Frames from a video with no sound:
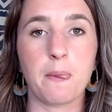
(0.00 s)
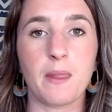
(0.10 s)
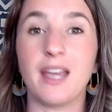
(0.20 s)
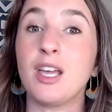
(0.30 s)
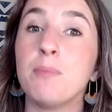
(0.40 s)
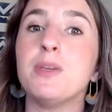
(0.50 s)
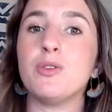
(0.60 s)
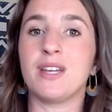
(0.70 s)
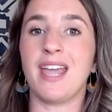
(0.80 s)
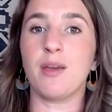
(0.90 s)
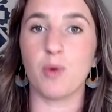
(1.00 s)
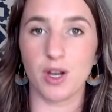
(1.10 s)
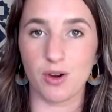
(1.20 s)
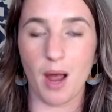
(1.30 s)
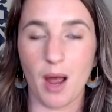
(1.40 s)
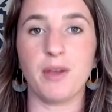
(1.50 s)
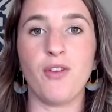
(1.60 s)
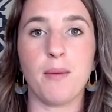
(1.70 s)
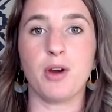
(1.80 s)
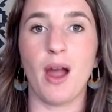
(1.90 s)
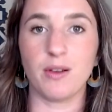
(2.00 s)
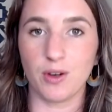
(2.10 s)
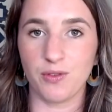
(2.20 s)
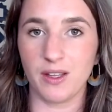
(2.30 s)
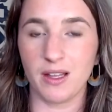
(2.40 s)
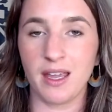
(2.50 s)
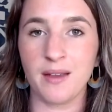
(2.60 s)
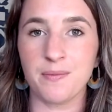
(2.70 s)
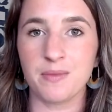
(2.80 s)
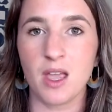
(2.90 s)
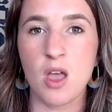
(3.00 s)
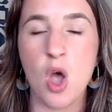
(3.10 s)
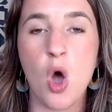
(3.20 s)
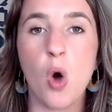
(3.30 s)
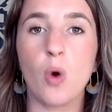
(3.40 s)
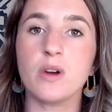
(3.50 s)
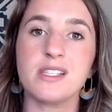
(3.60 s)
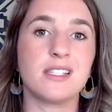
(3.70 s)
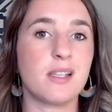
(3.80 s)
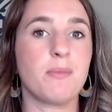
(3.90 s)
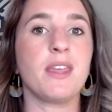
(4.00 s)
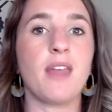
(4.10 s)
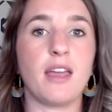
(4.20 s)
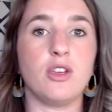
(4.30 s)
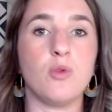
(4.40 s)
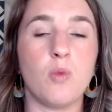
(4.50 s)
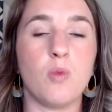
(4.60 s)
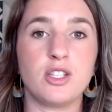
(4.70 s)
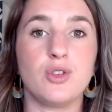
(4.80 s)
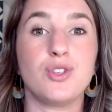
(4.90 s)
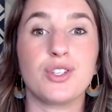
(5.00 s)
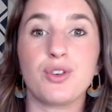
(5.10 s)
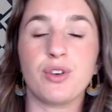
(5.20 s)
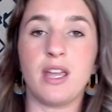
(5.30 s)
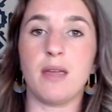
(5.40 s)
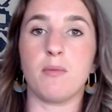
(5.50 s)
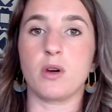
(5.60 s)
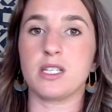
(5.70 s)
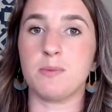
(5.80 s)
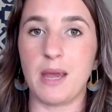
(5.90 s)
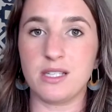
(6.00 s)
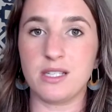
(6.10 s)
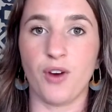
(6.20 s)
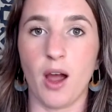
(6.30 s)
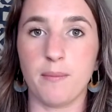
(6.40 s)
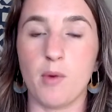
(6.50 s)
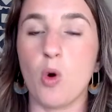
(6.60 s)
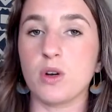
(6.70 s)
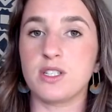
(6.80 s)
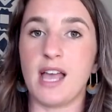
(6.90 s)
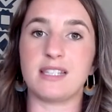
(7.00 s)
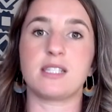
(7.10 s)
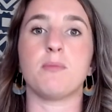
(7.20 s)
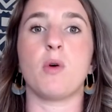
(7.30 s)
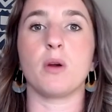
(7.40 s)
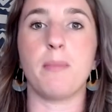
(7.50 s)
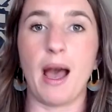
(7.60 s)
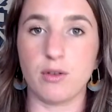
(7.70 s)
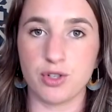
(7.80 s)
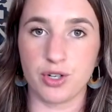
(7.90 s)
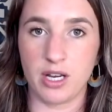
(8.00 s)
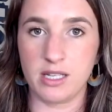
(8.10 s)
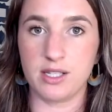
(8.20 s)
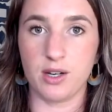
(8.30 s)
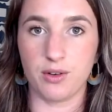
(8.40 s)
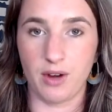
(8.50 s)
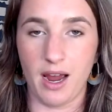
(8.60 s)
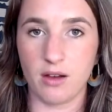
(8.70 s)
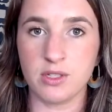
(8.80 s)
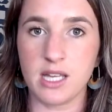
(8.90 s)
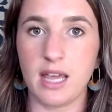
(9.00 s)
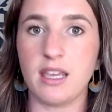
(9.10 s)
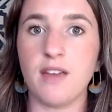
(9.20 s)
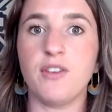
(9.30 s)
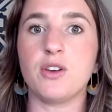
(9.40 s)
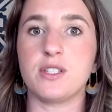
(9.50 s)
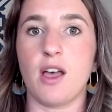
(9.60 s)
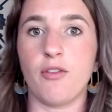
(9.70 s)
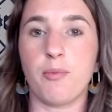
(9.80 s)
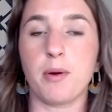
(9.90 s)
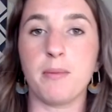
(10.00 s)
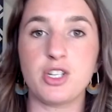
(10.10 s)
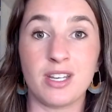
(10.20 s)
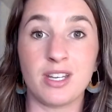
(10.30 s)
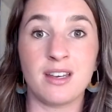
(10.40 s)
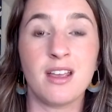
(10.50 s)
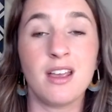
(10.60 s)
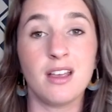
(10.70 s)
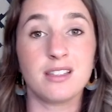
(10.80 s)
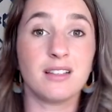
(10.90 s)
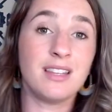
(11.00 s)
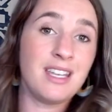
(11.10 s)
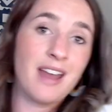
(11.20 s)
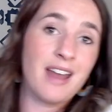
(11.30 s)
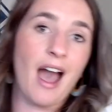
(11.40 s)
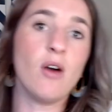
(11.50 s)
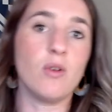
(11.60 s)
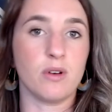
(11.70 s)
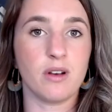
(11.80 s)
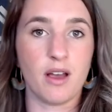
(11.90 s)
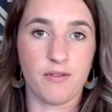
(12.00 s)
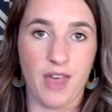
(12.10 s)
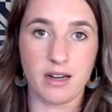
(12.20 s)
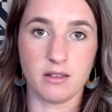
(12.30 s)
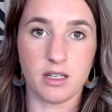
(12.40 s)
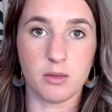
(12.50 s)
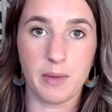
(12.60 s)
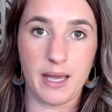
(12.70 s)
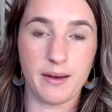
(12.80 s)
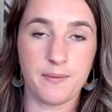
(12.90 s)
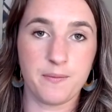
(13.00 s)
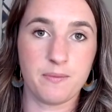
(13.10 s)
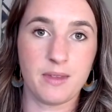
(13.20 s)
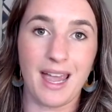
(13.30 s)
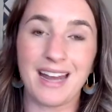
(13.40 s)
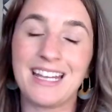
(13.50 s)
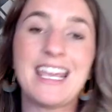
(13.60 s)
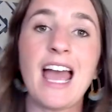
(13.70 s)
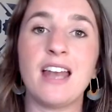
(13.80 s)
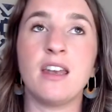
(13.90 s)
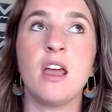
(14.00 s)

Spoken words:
and communicate where you're coming from or how you're feeling? Or is it something that you want to just create more space from or set some more boundaries around and give yourself permission to lean out of that a little bit? And again,